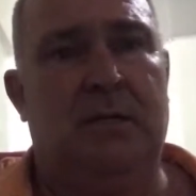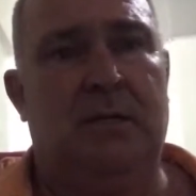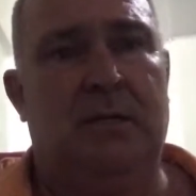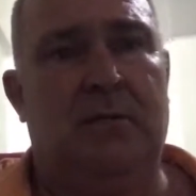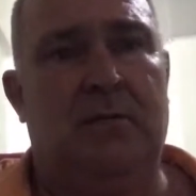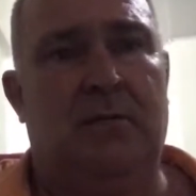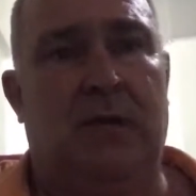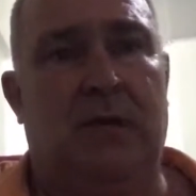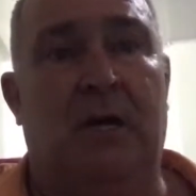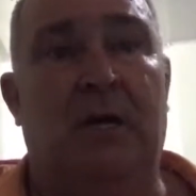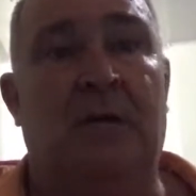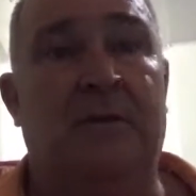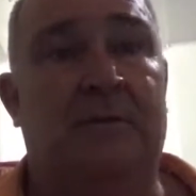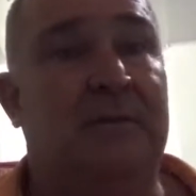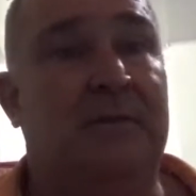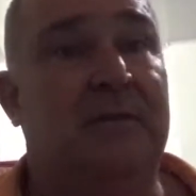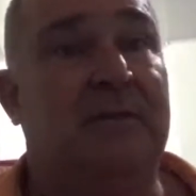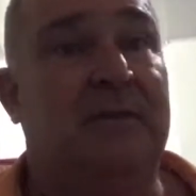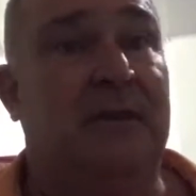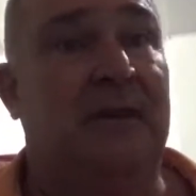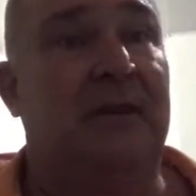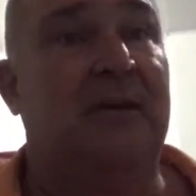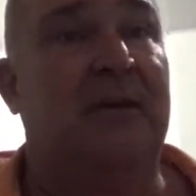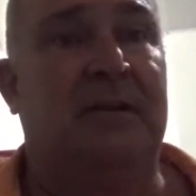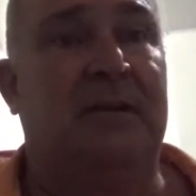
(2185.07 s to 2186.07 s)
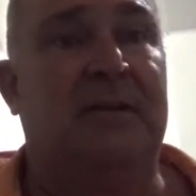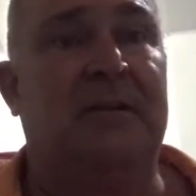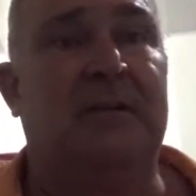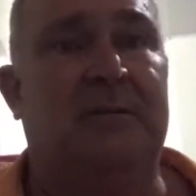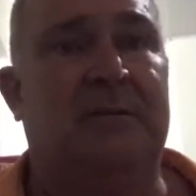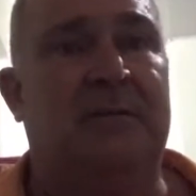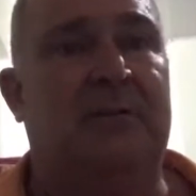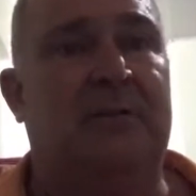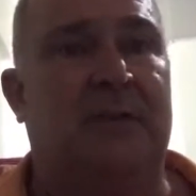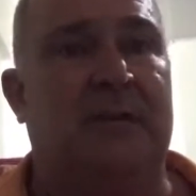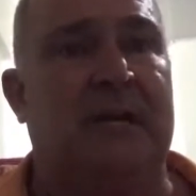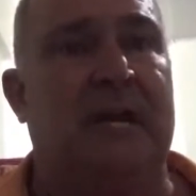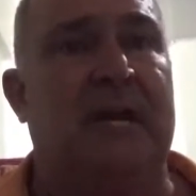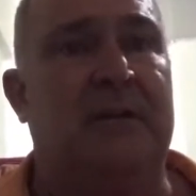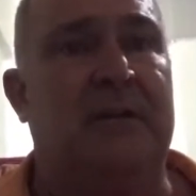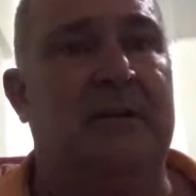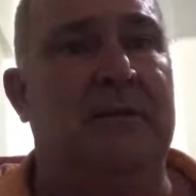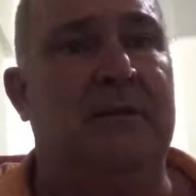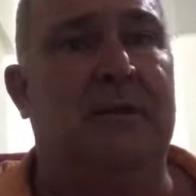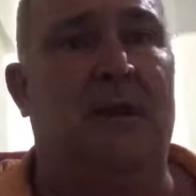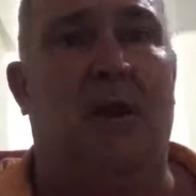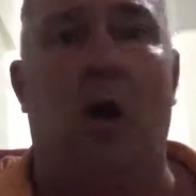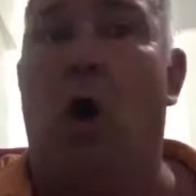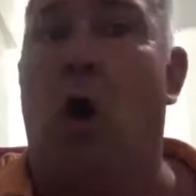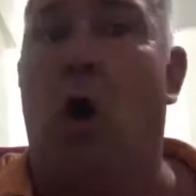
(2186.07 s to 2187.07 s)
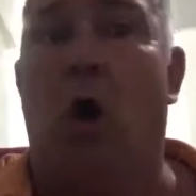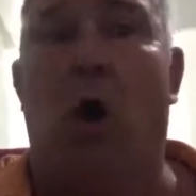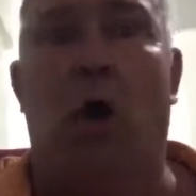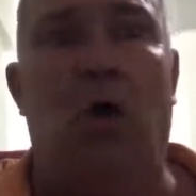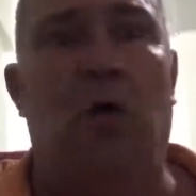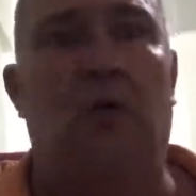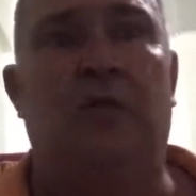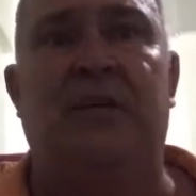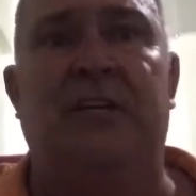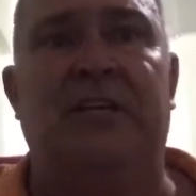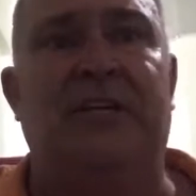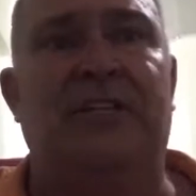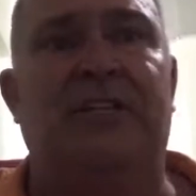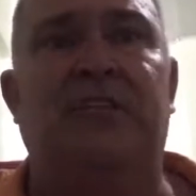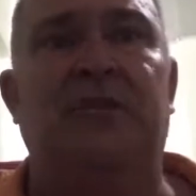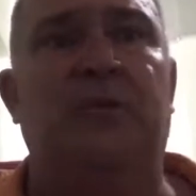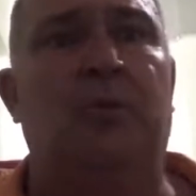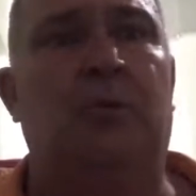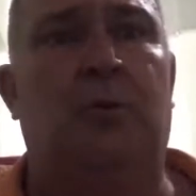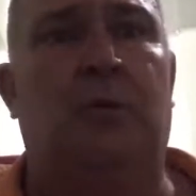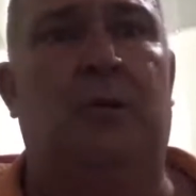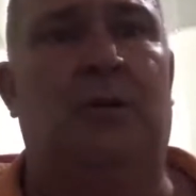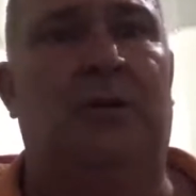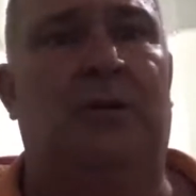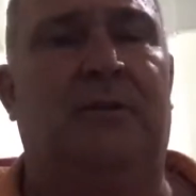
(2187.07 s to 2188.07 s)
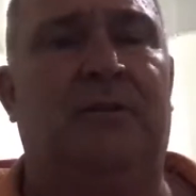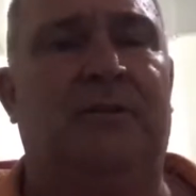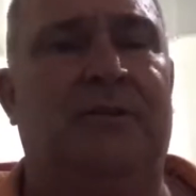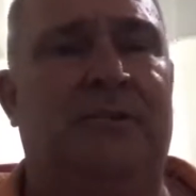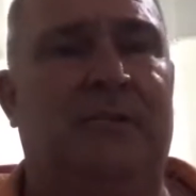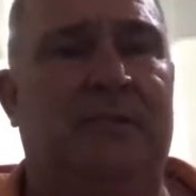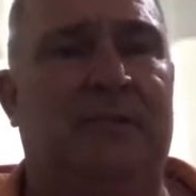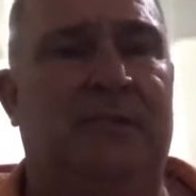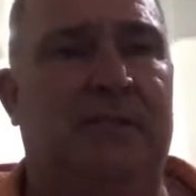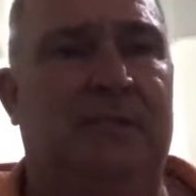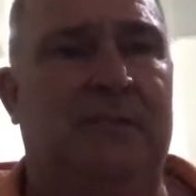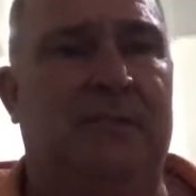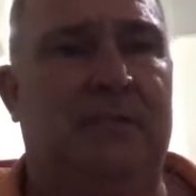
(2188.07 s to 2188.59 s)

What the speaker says: Well, they're going to create all these new worlds.